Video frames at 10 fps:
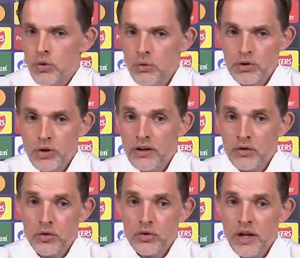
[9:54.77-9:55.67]
We will try
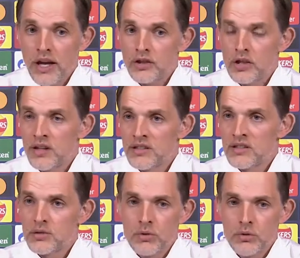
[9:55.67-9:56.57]
to create chances.